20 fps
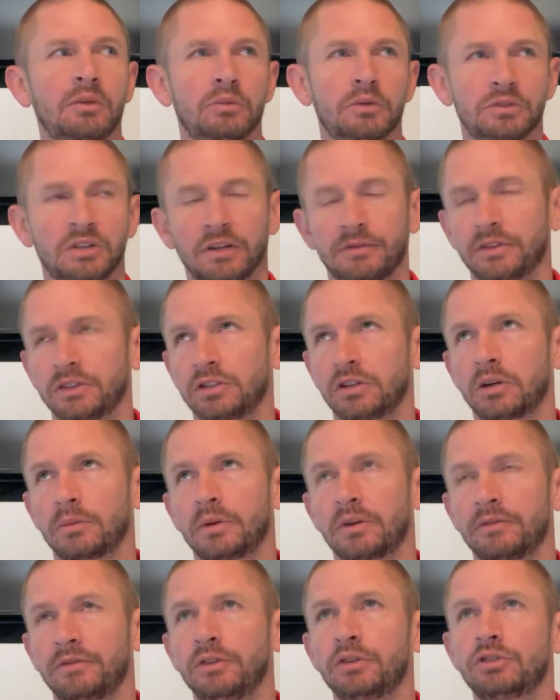We'll definitely talk about it
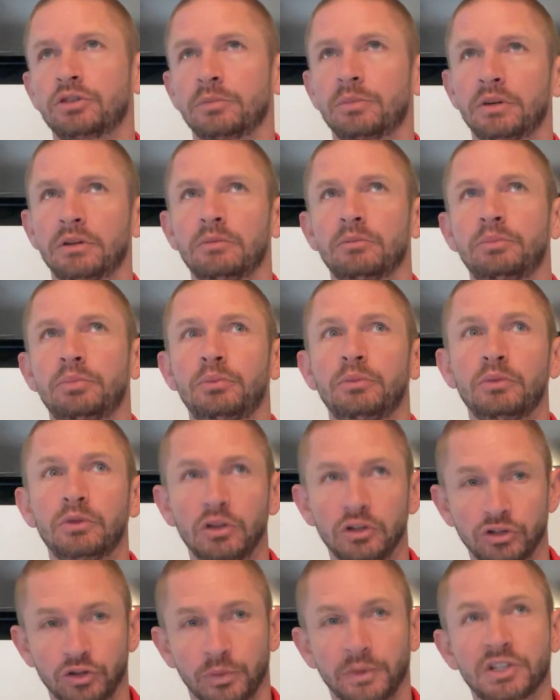in the future. But
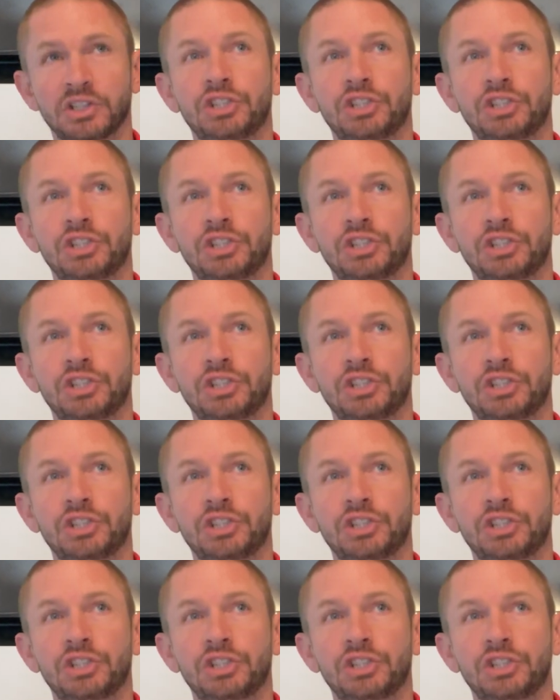during